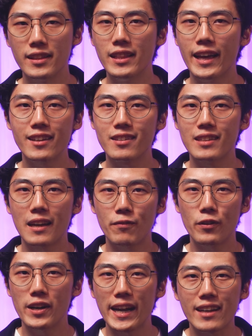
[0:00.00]
the lens
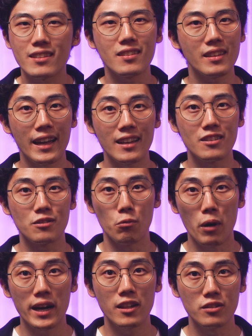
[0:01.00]
never extends
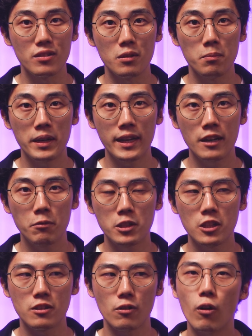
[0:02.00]
while zooming,
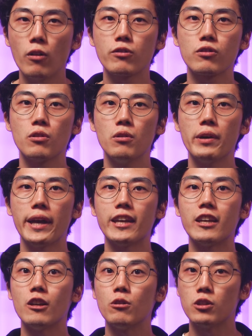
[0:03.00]
which is also a
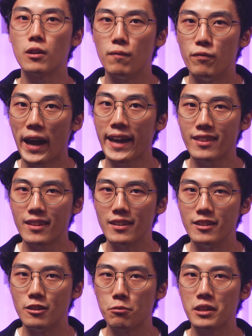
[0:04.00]
huge
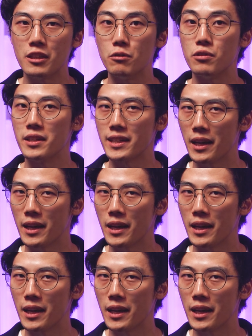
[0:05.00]
advantage when using